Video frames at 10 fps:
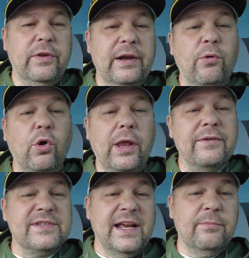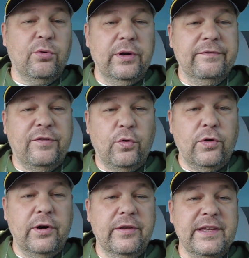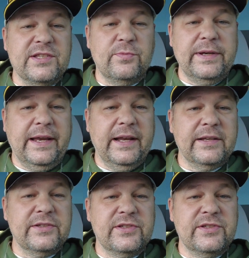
they roll out 10.4 this weekend.